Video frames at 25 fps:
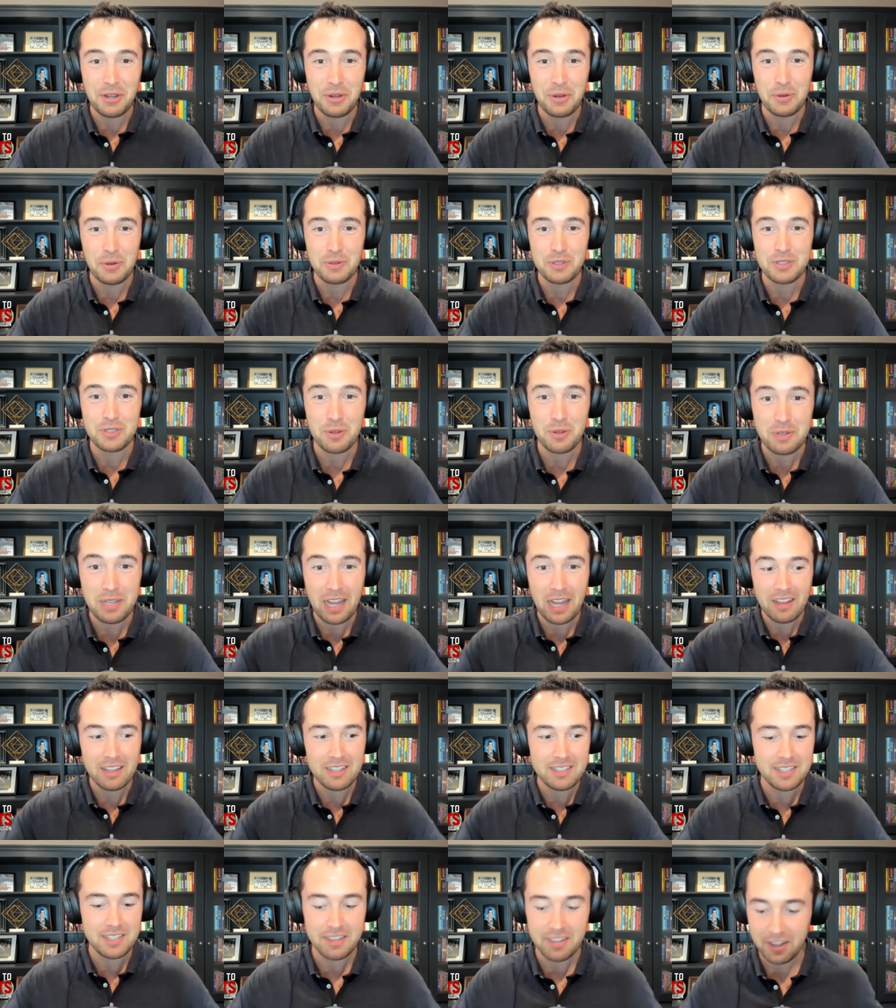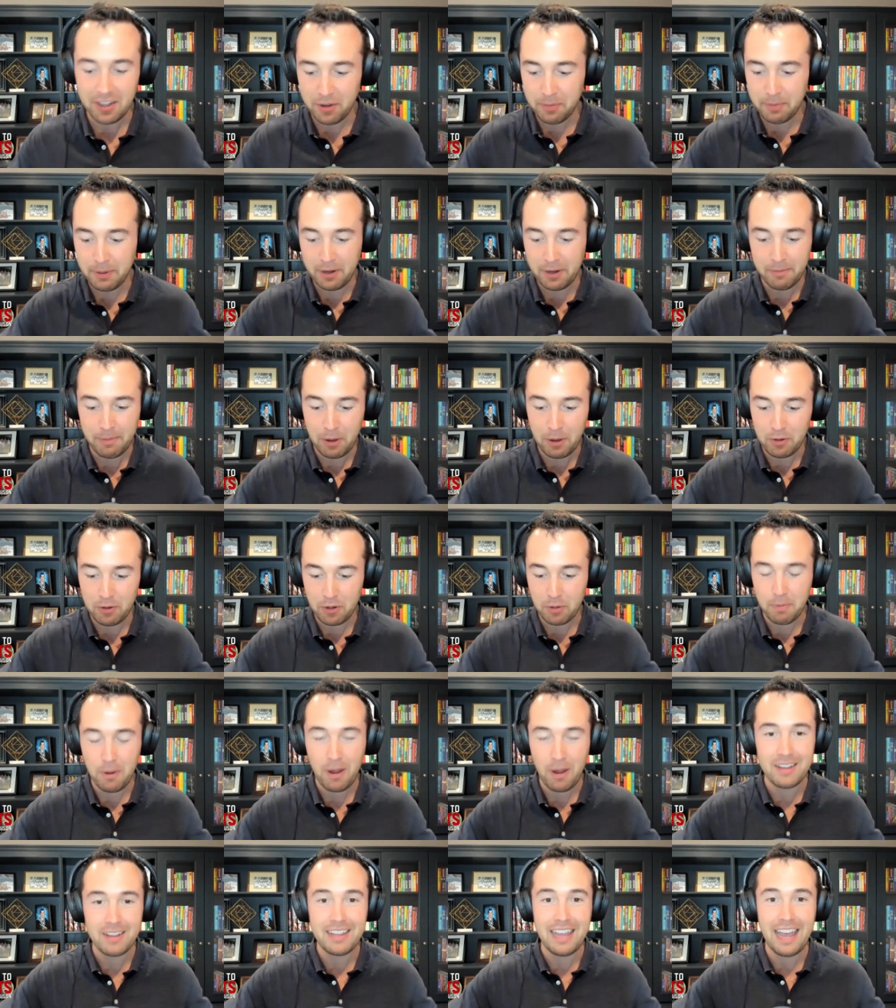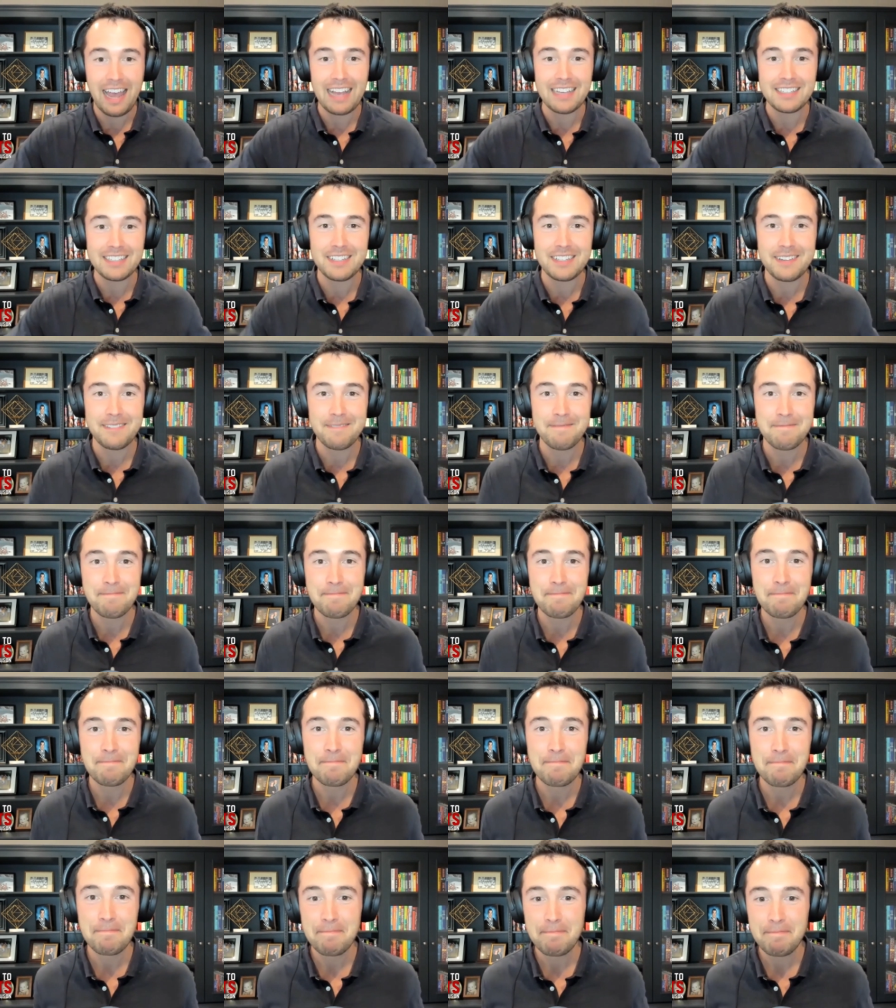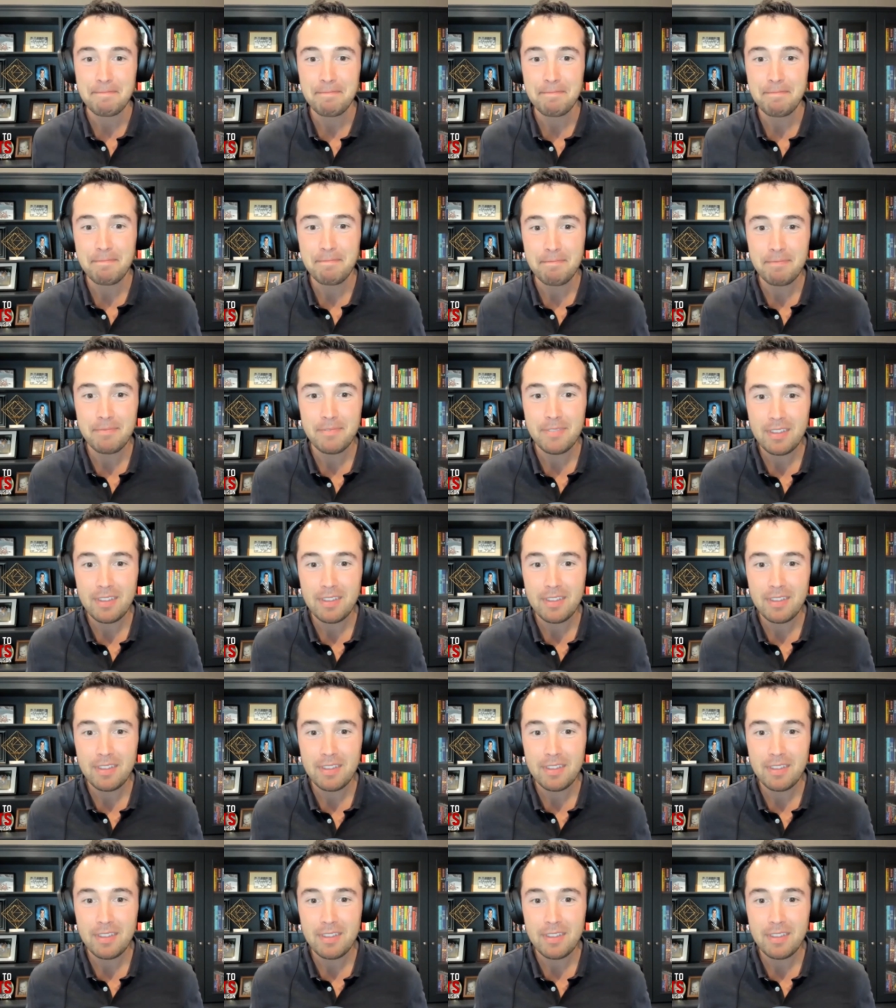too. So tell us a little bit about your podcast. Oh,